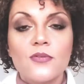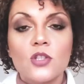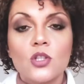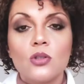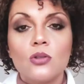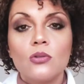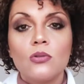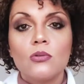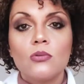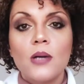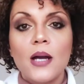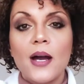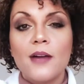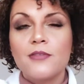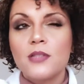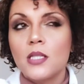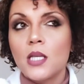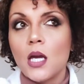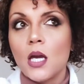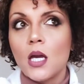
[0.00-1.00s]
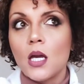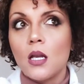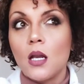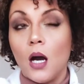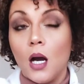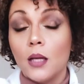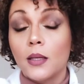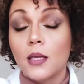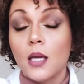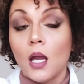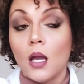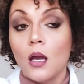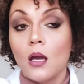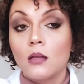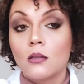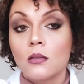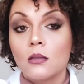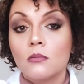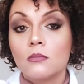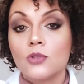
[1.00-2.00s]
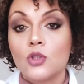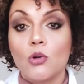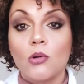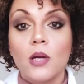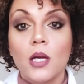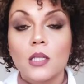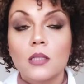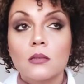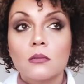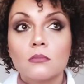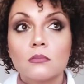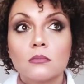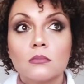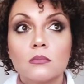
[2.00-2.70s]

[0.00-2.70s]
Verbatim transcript: of you have said, I can't do it,